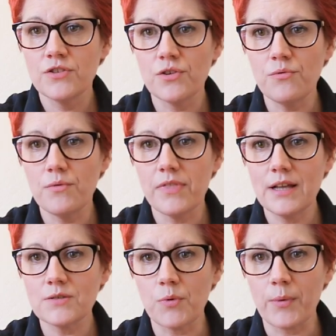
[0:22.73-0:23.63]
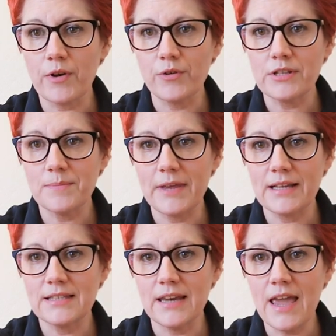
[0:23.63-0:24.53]
So that's what we're going to
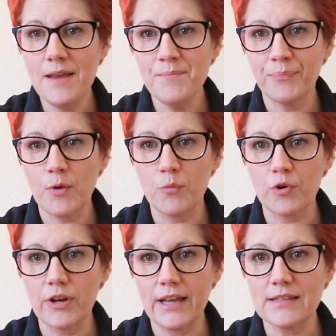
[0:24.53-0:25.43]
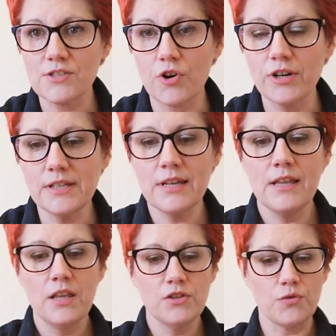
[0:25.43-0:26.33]
make today, and we're going to get started.
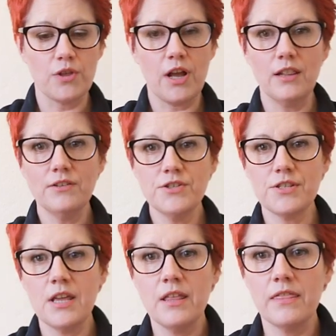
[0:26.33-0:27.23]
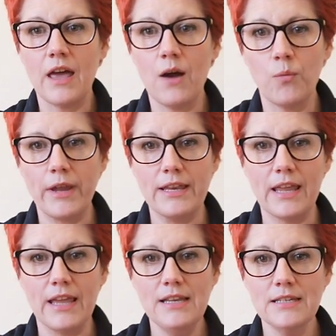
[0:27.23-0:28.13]
So the colours that we
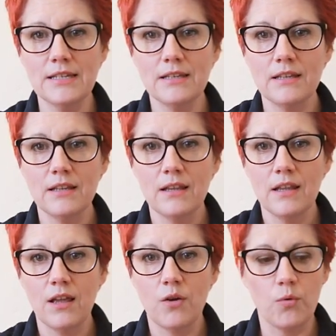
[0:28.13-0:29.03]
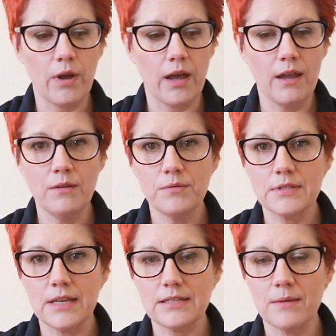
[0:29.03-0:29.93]
need, okay, I'll
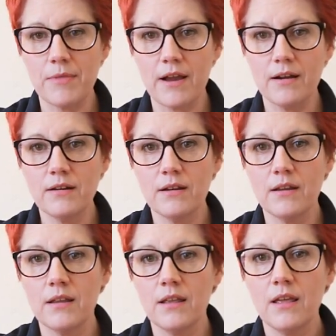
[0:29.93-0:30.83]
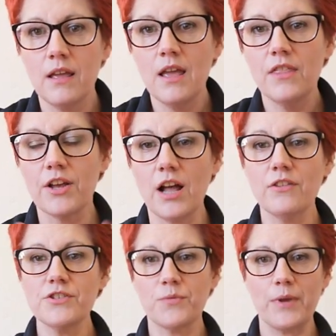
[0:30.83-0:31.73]
set him there. The
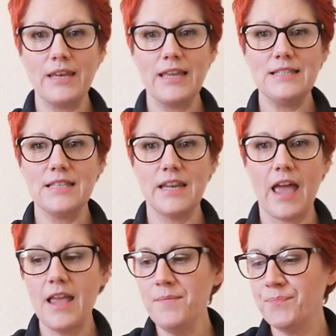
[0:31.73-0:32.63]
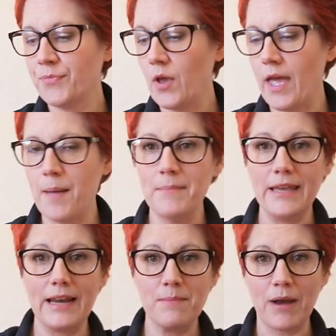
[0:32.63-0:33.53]
colours that we need today,
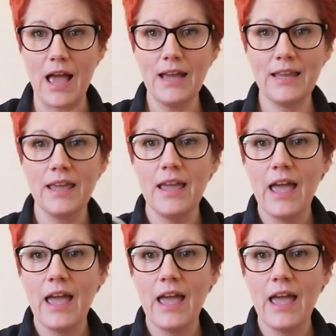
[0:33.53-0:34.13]
mainly black.